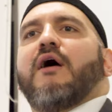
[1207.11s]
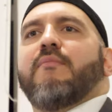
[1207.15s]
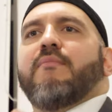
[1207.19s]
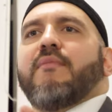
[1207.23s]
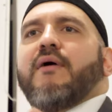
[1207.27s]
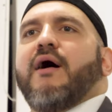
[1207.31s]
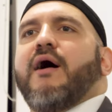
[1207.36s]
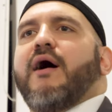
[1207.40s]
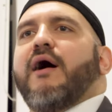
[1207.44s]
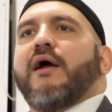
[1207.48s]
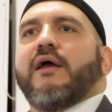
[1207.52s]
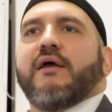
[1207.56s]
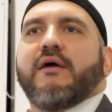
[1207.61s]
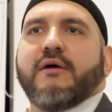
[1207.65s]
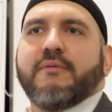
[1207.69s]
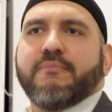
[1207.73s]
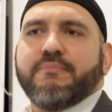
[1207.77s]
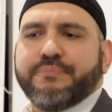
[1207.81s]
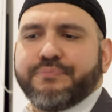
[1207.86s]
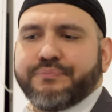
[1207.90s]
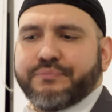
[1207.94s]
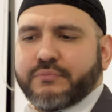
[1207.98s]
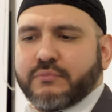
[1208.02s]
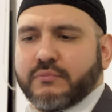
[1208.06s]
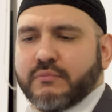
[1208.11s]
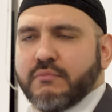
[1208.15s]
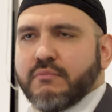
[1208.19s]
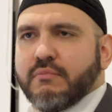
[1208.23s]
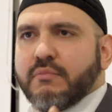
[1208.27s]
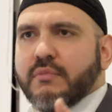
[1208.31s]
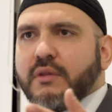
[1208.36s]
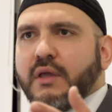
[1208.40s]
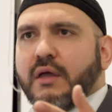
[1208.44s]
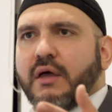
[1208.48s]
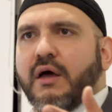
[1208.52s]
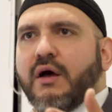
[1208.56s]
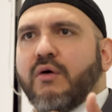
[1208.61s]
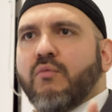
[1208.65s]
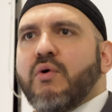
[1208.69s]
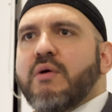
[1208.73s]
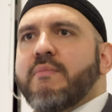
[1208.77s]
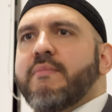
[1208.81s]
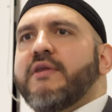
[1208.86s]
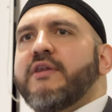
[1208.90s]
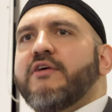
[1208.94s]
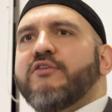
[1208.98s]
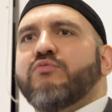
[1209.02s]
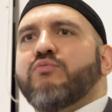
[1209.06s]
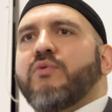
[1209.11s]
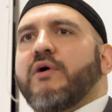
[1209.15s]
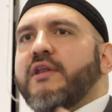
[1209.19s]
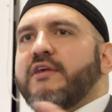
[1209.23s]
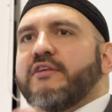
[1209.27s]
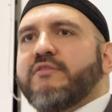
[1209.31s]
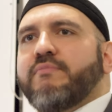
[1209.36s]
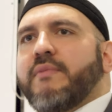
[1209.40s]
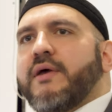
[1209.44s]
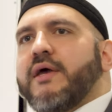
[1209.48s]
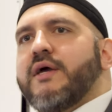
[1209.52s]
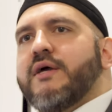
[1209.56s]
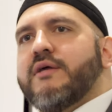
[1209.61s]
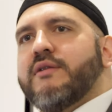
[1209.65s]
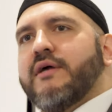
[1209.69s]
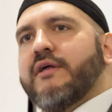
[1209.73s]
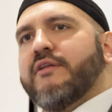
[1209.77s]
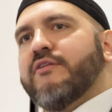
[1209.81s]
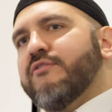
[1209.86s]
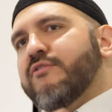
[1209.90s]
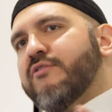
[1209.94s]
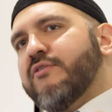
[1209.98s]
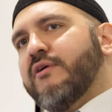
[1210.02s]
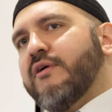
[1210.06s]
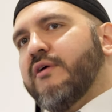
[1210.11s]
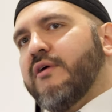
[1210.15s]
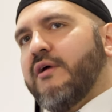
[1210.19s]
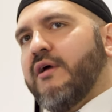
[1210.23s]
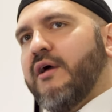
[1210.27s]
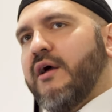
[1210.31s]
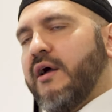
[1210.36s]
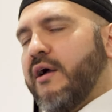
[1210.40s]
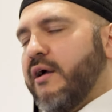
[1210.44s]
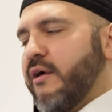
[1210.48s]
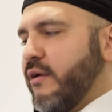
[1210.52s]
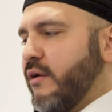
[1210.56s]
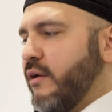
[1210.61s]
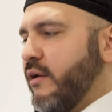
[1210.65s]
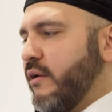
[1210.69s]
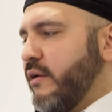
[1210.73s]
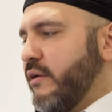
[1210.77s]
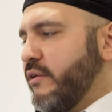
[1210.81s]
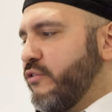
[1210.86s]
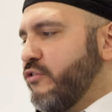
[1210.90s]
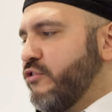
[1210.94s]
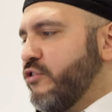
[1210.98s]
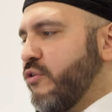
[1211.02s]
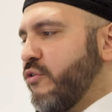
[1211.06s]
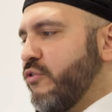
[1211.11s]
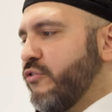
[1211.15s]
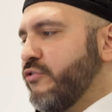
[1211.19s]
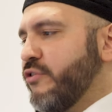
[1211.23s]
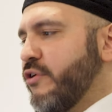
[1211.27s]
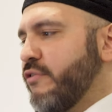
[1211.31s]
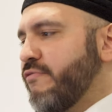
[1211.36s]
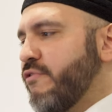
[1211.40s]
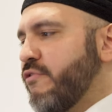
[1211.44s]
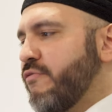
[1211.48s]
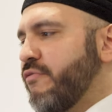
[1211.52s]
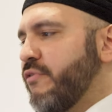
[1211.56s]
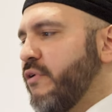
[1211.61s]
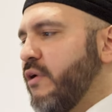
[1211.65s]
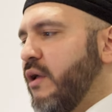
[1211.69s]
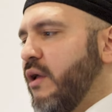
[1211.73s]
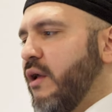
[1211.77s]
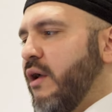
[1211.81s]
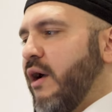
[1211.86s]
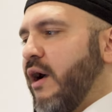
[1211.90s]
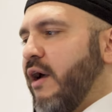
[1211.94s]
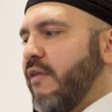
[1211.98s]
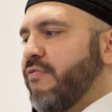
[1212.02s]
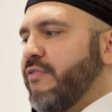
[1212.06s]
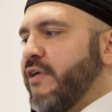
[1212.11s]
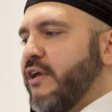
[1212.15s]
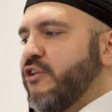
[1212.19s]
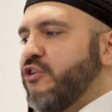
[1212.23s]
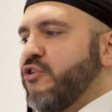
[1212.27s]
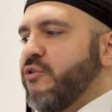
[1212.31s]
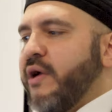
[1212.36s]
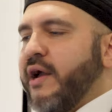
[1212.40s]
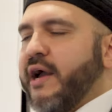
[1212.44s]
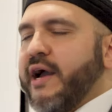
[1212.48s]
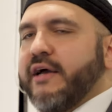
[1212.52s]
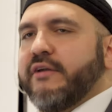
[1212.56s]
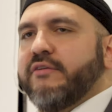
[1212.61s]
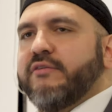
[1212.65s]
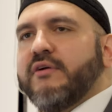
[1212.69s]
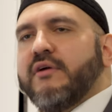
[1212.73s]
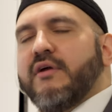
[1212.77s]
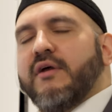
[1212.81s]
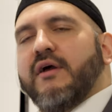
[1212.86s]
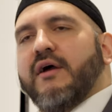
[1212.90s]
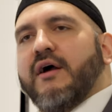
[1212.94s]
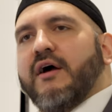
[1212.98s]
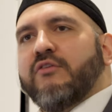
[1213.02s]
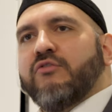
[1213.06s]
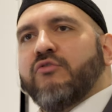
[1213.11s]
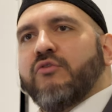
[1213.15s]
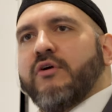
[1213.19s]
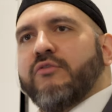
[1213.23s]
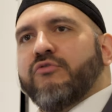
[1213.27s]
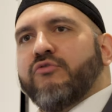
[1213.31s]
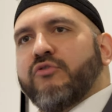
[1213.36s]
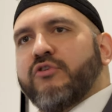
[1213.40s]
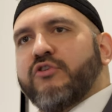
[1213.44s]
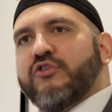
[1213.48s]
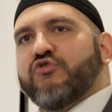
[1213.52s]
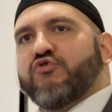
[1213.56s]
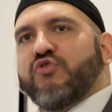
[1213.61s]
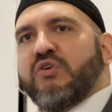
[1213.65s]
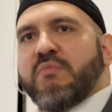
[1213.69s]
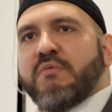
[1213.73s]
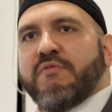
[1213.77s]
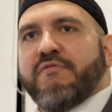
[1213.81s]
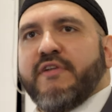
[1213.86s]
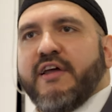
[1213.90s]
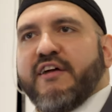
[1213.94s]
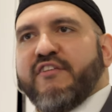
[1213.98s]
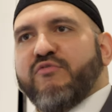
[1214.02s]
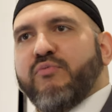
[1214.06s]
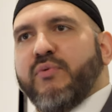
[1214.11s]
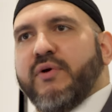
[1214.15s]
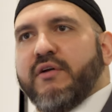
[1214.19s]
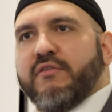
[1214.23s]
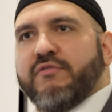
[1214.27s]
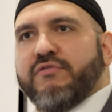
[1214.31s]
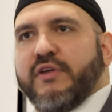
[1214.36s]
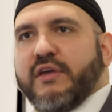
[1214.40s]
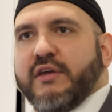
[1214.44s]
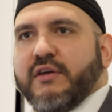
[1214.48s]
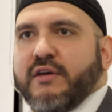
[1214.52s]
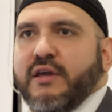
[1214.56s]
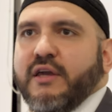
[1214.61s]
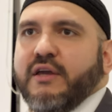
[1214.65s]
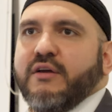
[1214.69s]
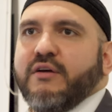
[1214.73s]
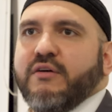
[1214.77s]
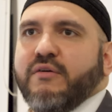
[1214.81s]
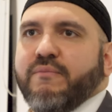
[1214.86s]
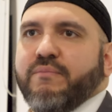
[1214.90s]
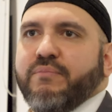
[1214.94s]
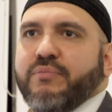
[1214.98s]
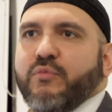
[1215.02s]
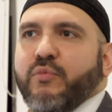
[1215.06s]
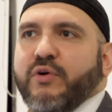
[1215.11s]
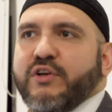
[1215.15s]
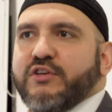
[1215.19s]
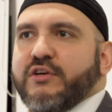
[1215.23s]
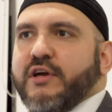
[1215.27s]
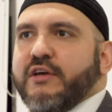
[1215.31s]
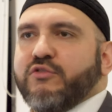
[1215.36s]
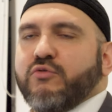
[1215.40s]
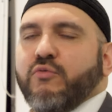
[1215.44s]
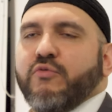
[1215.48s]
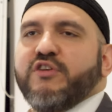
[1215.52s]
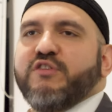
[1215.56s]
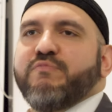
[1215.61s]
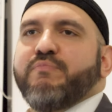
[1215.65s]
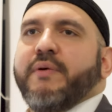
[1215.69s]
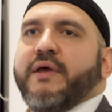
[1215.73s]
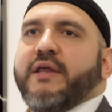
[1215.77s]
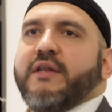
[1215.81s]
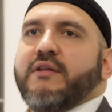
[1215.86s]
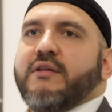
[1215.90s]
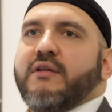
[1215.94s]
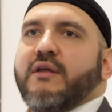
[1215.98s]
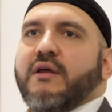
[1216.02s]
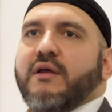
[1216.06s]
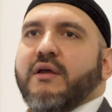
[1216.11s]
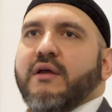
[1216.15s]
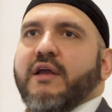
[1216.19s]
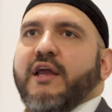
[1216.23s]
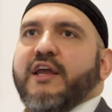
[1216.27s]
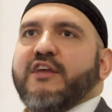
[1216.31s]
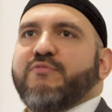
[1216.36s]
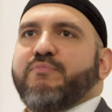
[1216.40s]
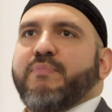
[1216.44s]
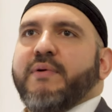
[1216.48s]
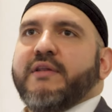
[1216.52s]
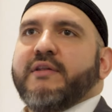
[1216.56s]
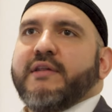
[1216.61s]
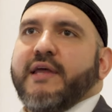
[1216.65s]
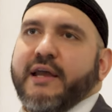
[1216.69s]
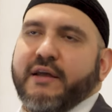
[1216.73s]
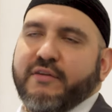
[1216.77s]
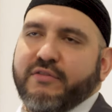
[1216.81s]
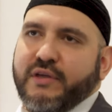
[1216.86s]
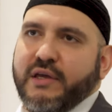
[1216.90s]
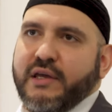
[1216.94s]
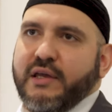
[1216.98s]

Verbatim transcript: um, hire uh, women as well as men and, uh, uh, and so on and so forth. And then you had an, another stream of left-wing thinking, which has always been, it's been like